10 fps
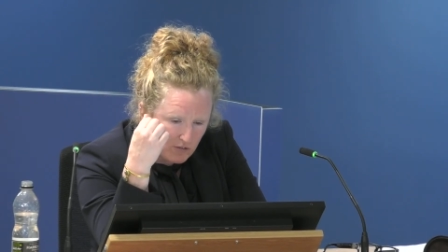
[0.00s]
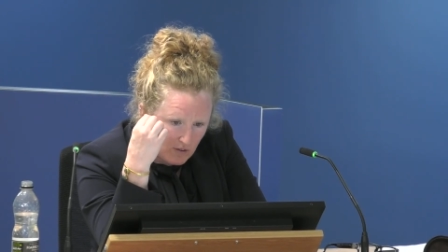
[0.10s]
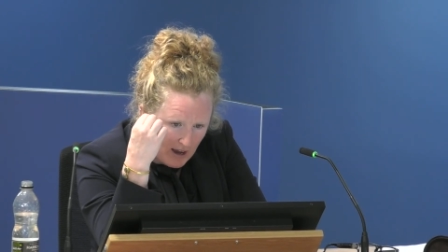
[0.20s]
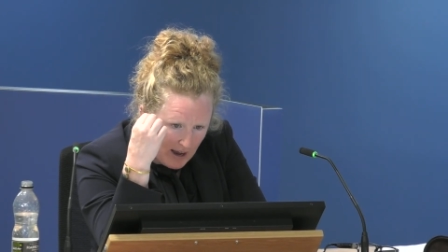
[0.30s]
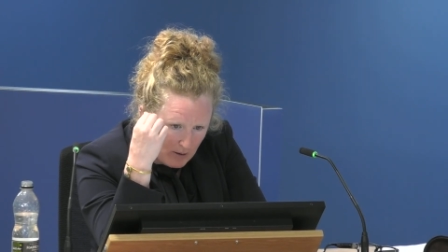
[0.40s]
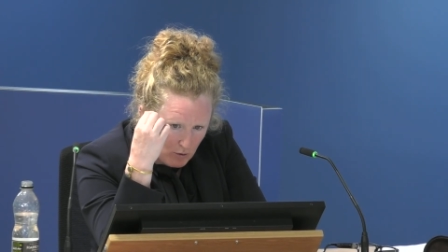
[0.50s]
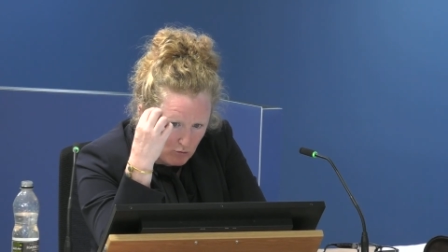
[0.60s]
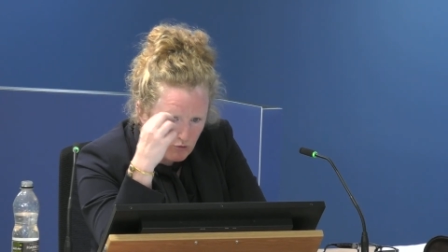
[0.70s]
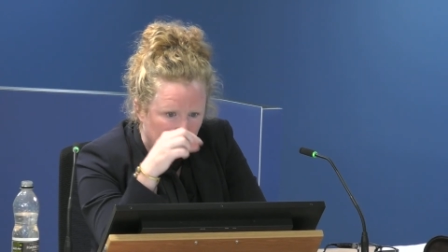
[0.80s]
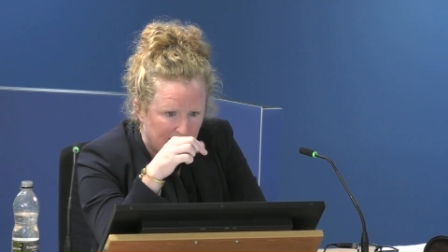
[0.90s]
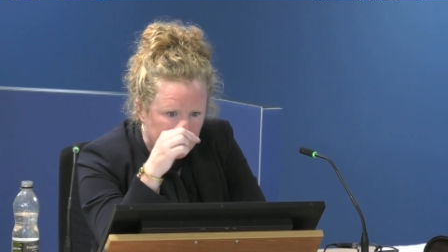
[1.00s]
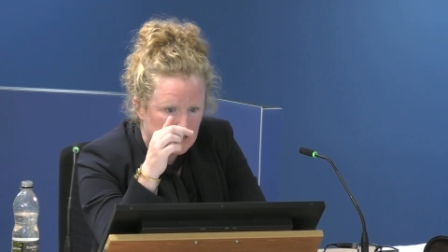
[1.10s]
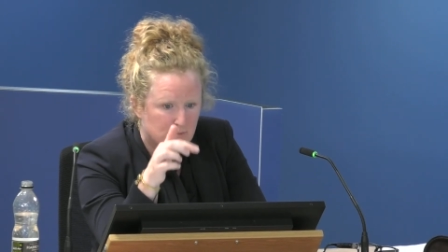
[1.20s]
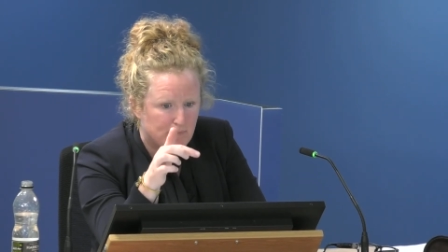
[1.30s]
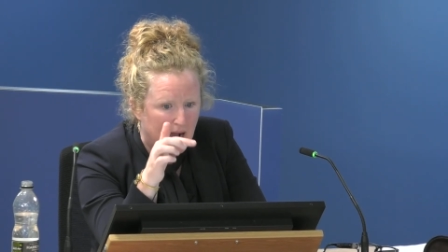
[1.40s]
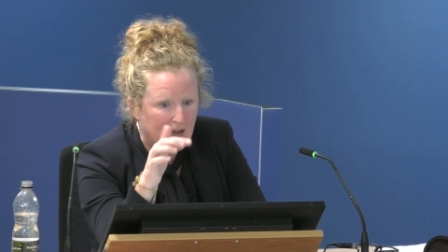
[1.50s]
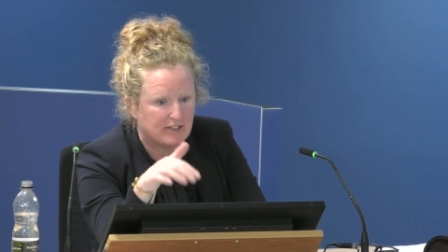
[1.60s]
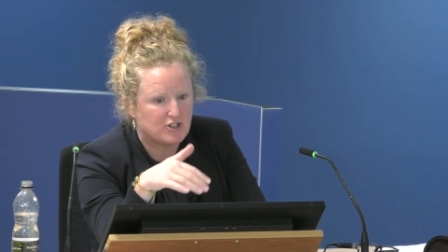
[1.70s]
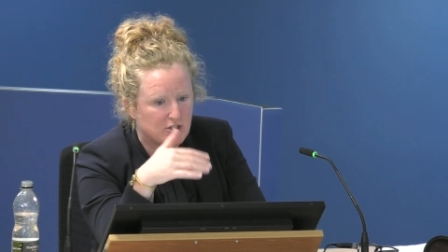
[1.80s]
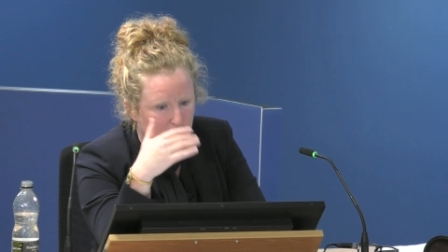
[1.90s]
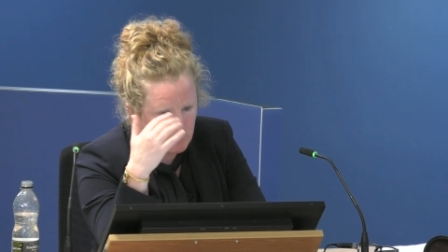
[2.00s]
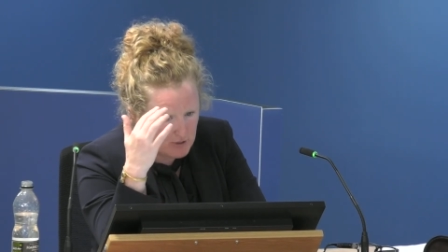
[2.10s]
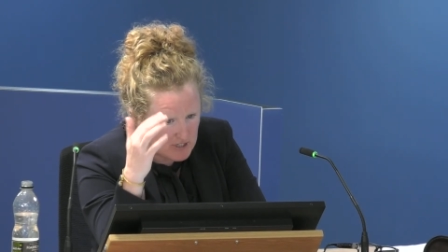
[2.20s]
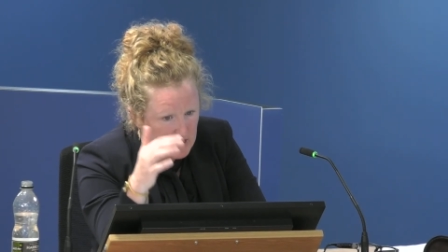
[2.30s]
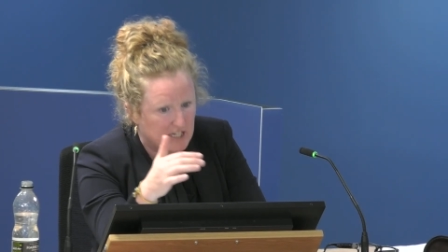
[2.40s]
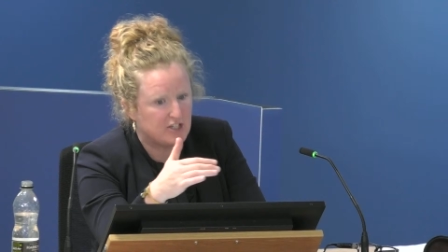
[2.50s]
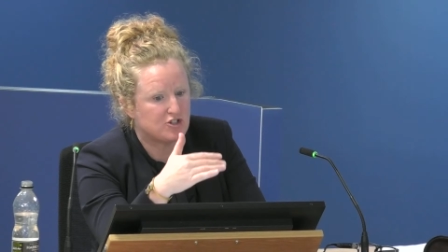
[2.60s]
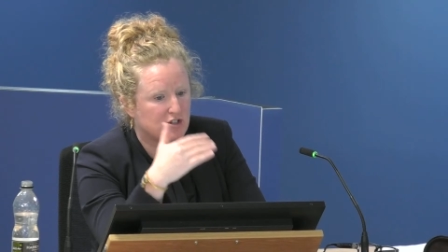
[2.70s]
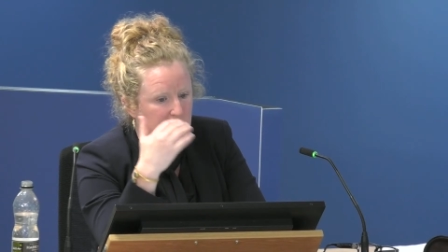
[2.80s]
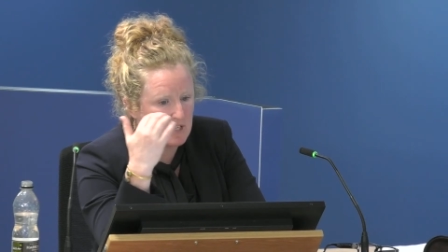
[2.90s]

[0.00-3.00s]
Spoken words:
how it relates back to the procedures